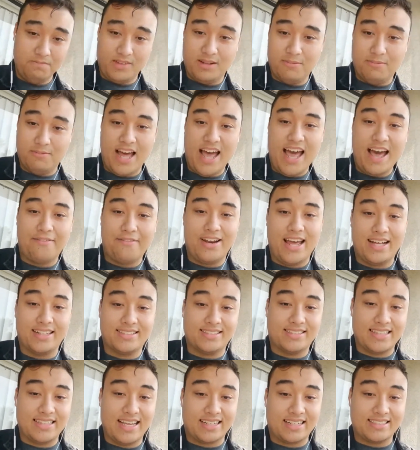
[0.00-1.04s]
But I haven't had
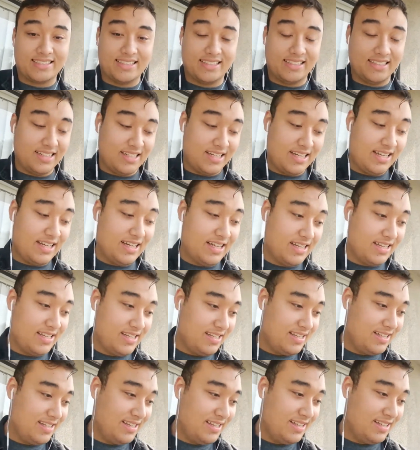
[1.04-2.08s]
sex in
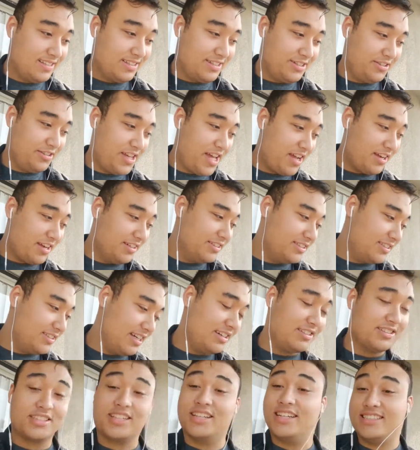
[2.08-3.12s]
2 years. I
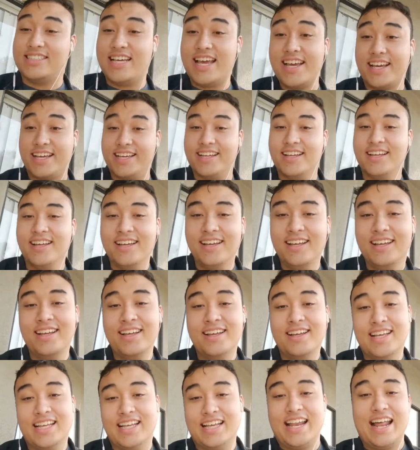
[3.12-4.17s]
was gonna take it,
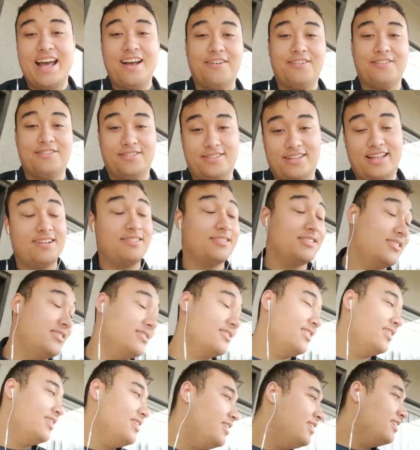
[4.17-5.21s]
and that was
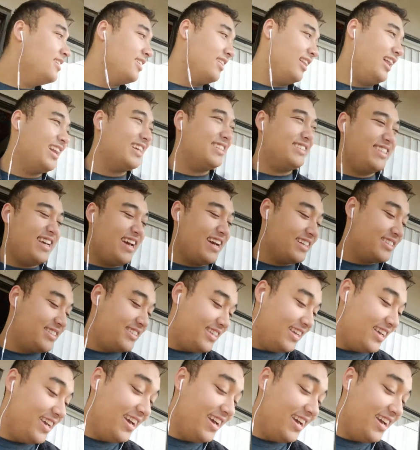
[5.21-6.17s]
a lot of sex.